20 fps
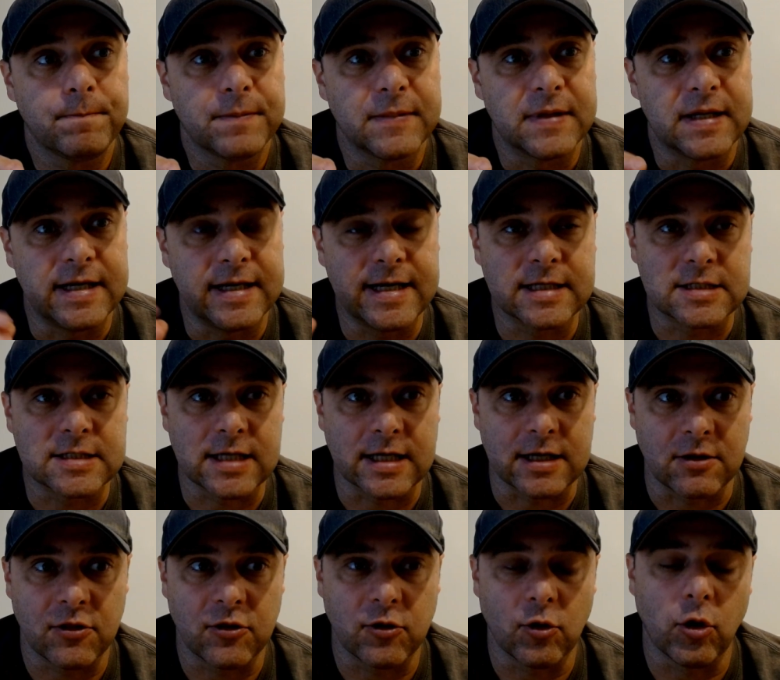He gets like
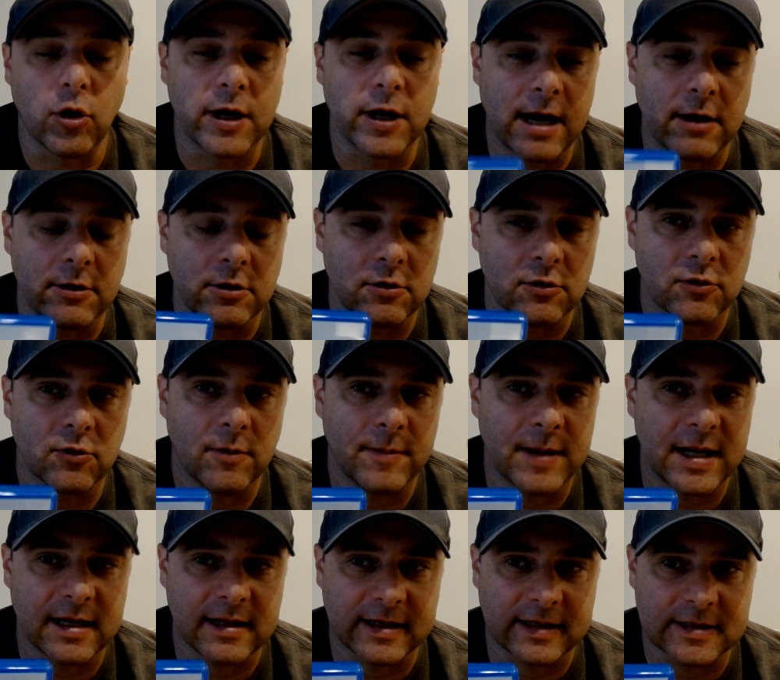thawed out. You thaw him
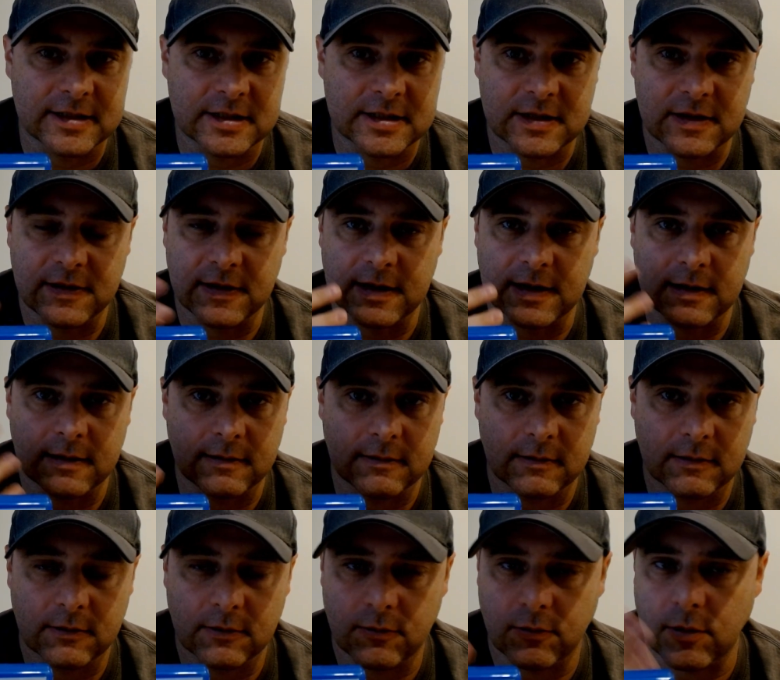out of like this thing,
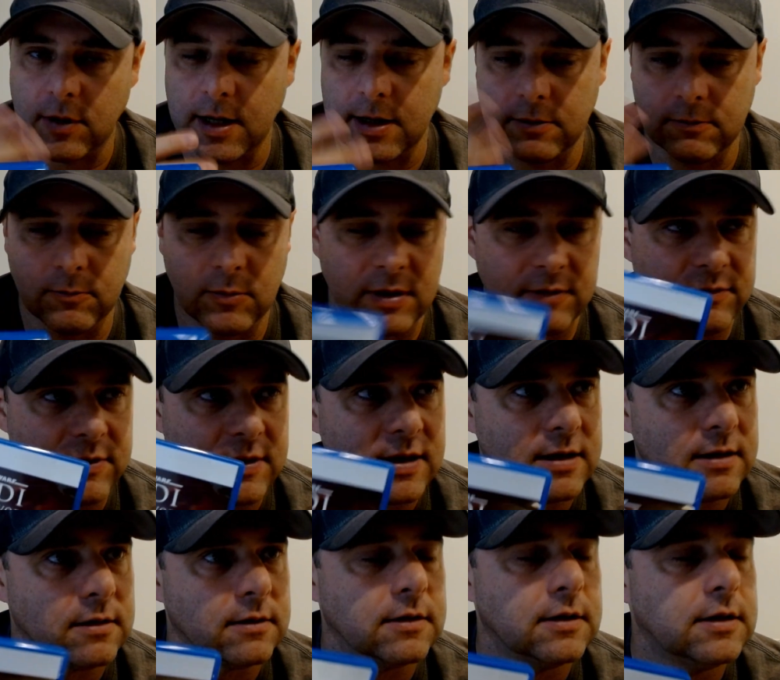cryo, whatever the
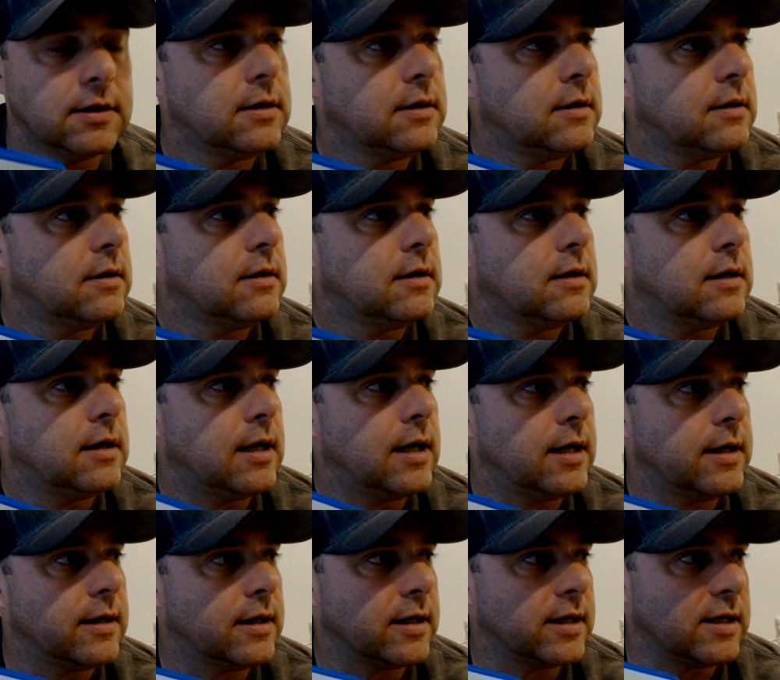hell.
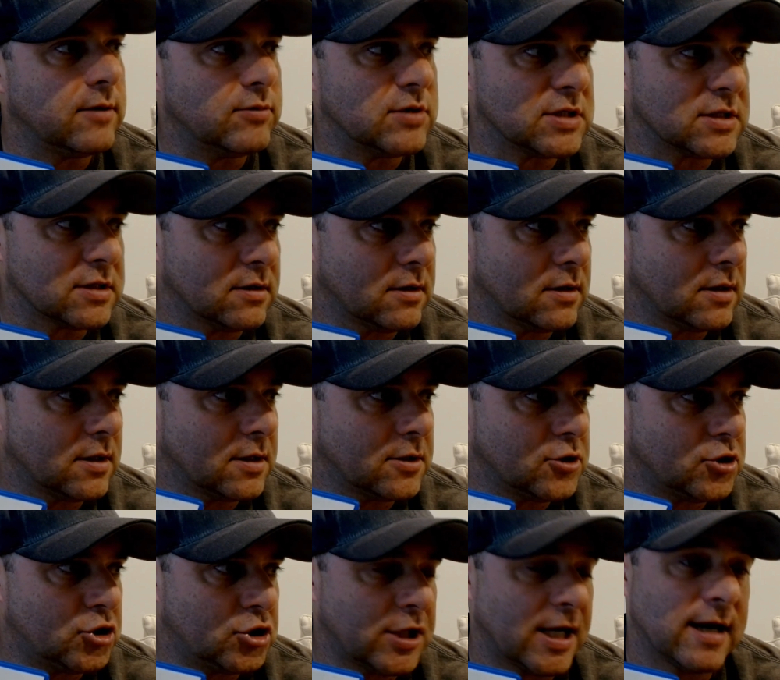And he was a
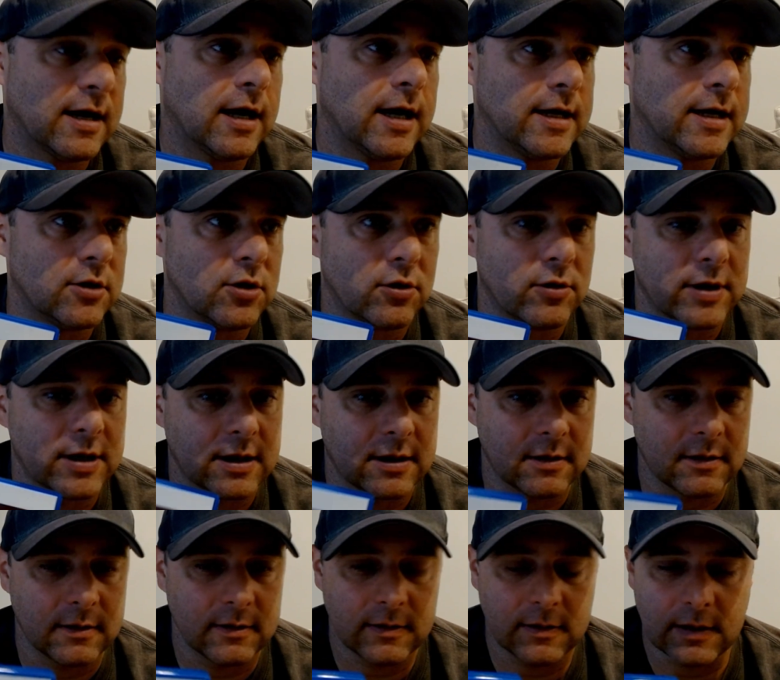Jedi
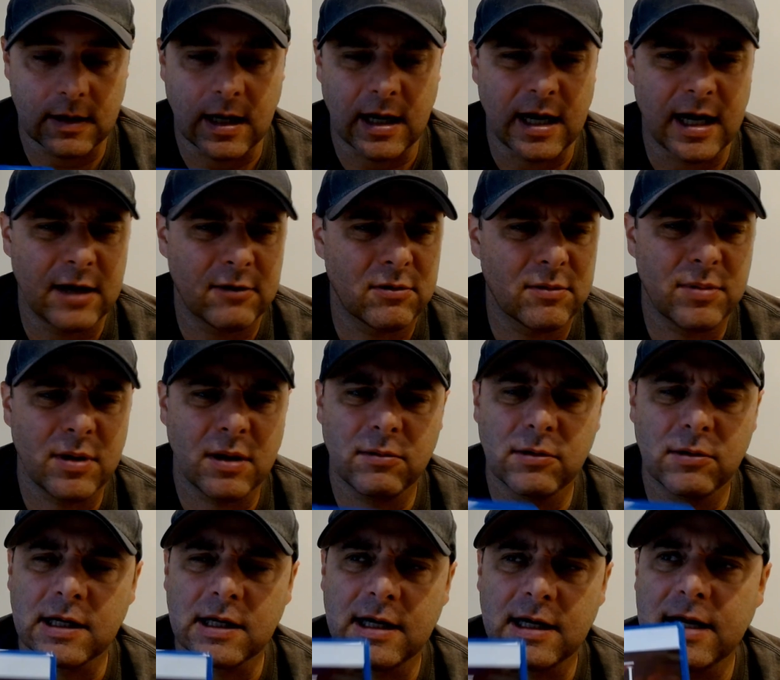during the High
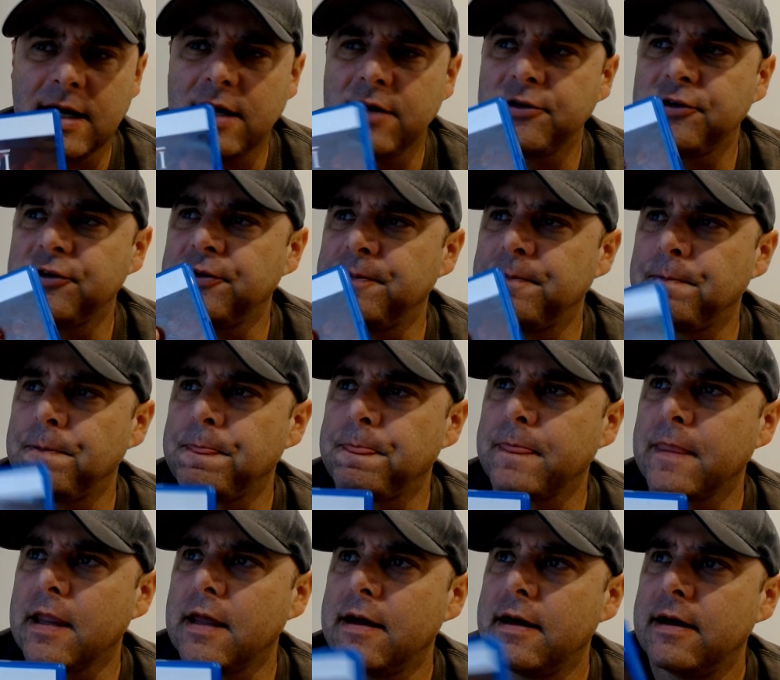Republic, I guess.
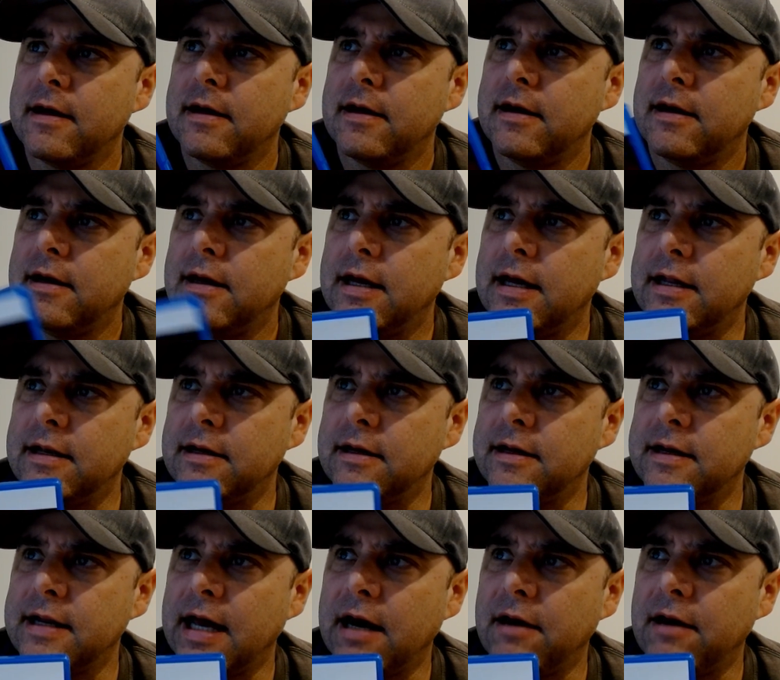And
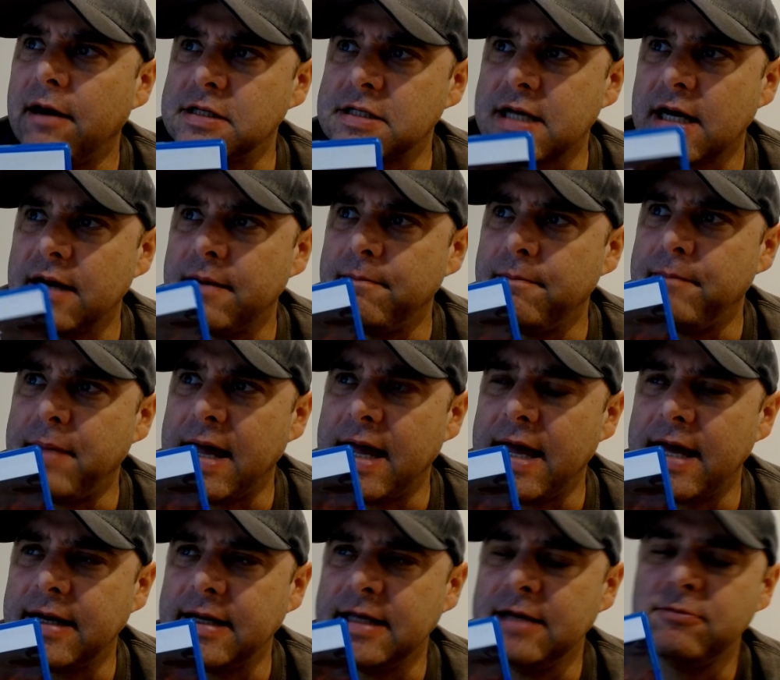now he's kind of
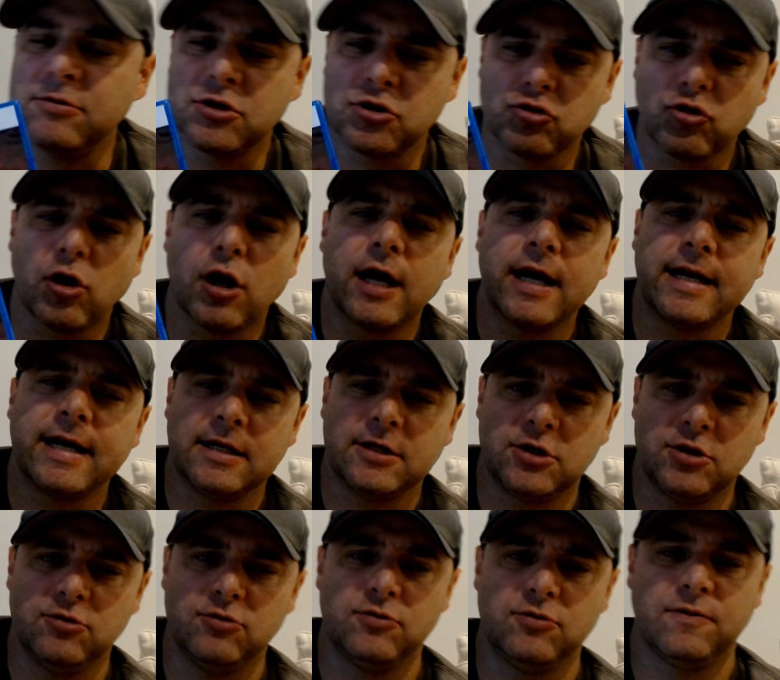bad. He was trying
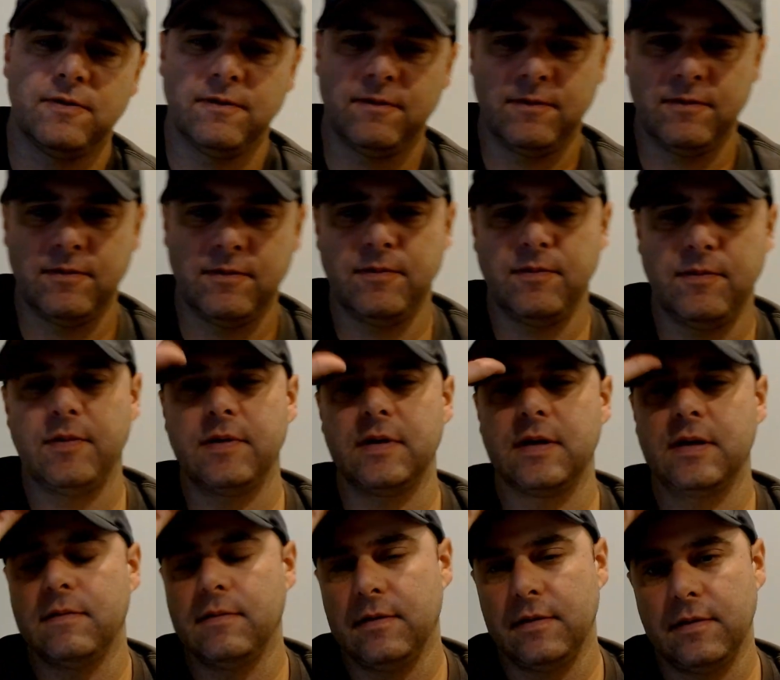to.
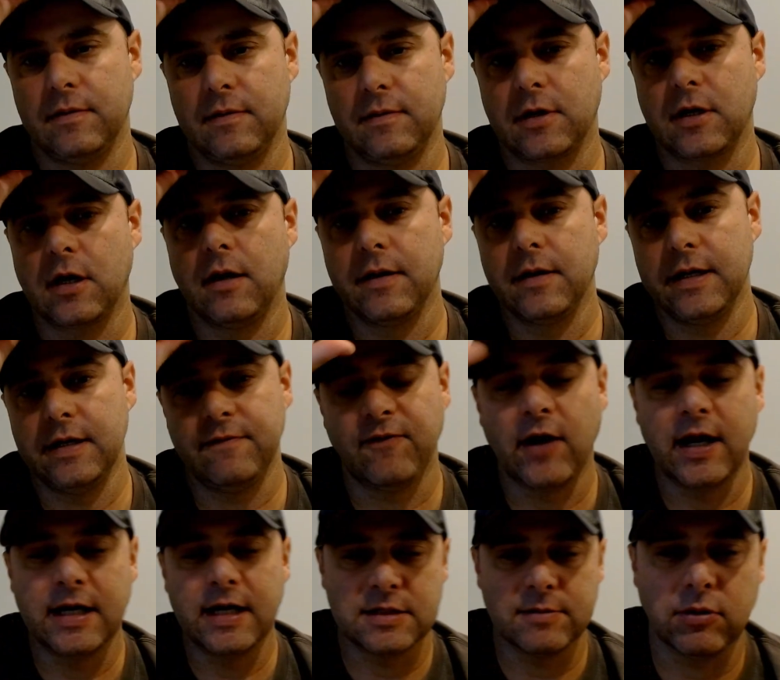He
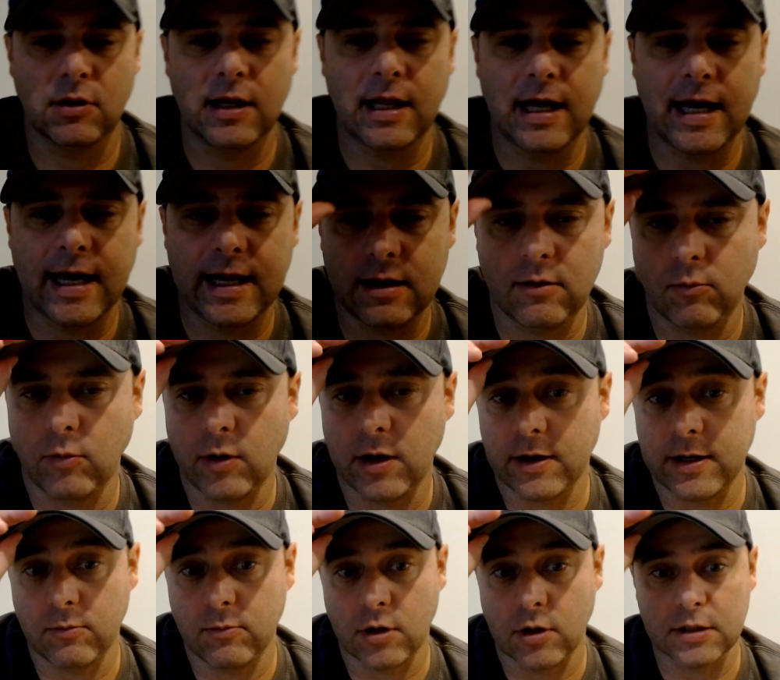finds a planet where
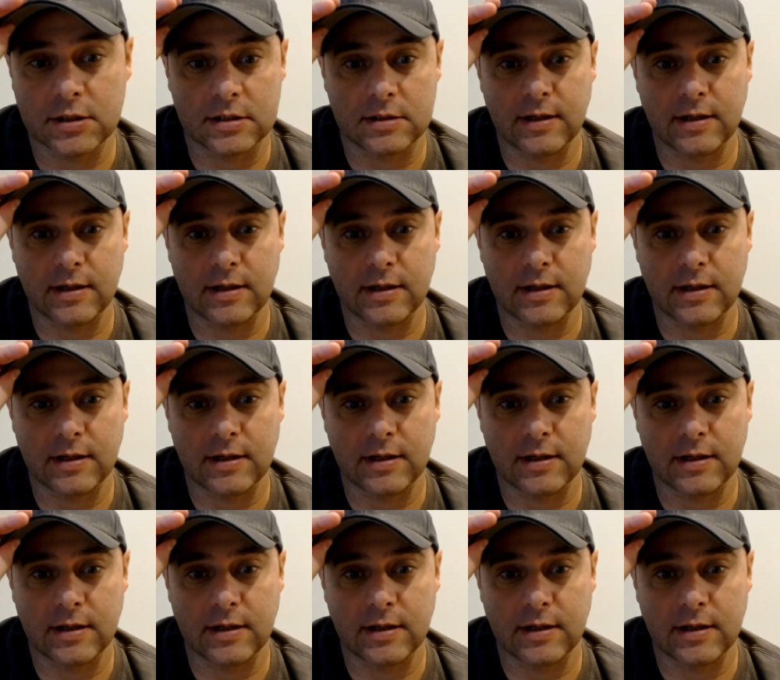he wants to